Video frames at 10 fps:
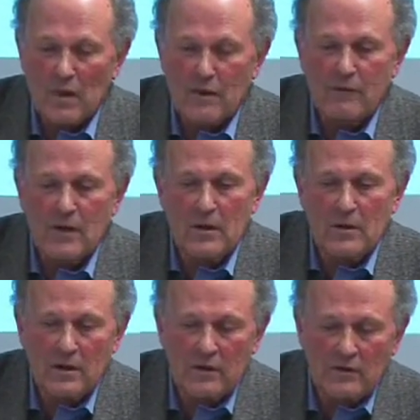if we
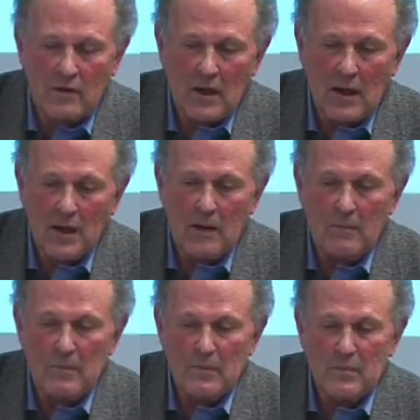look at
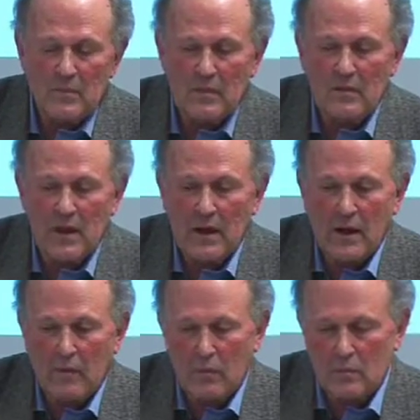
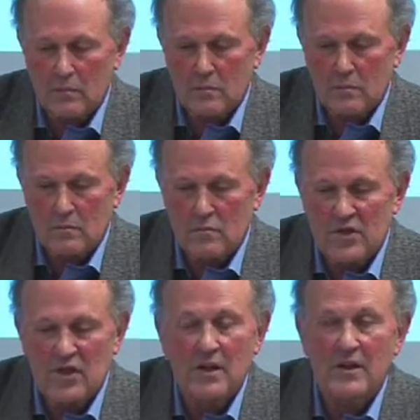their
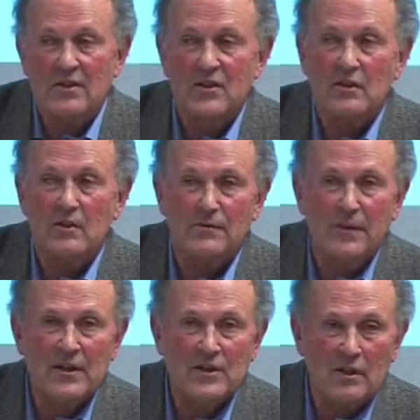resilience in the
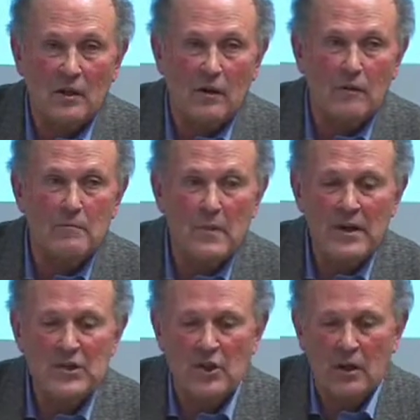face of
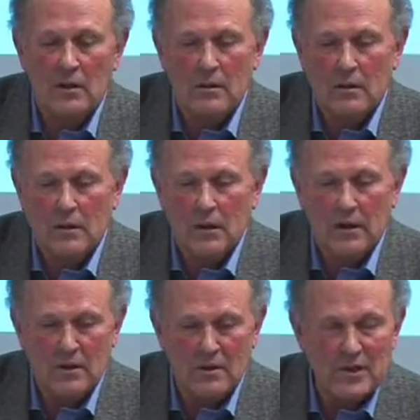major
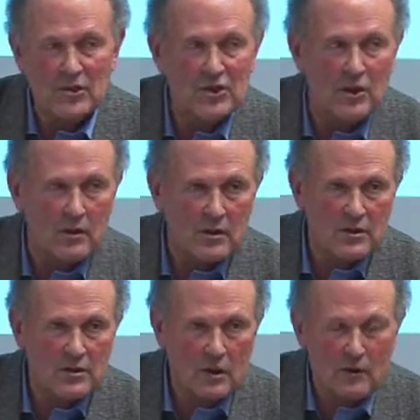economic
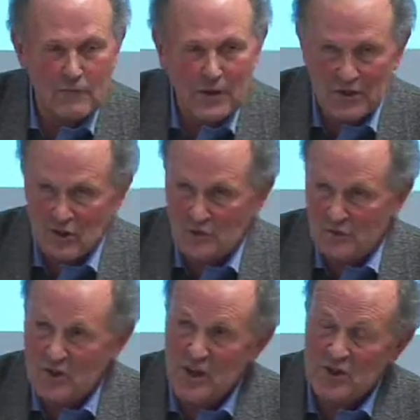shocks, of which
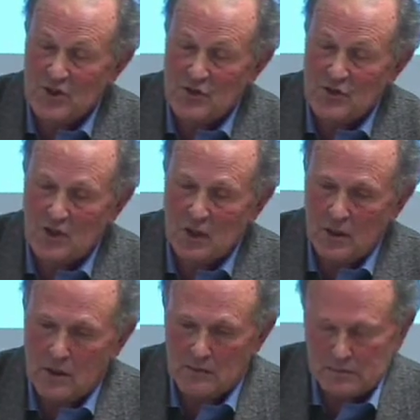recessions
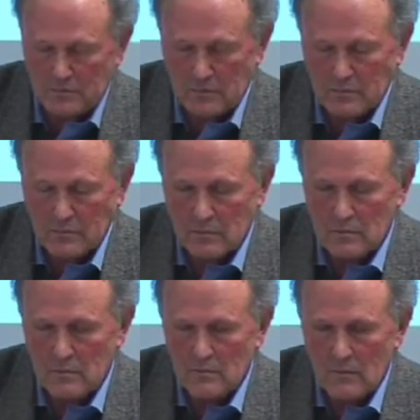are
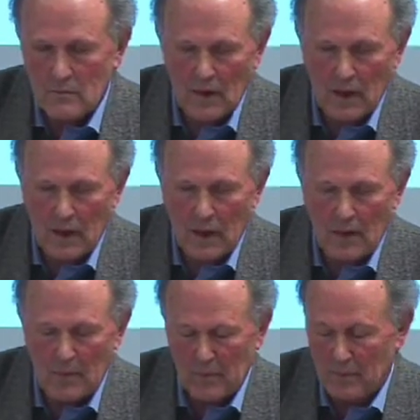
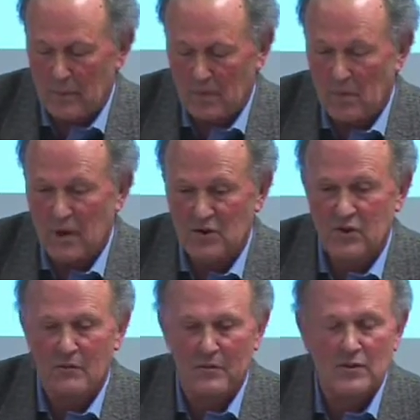the most
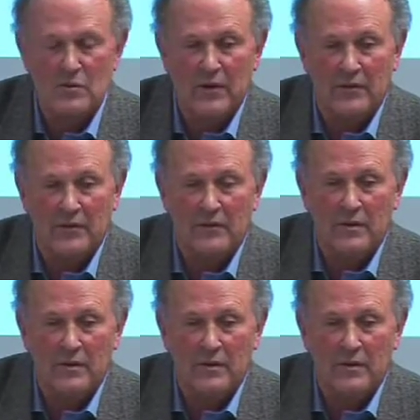obvious ones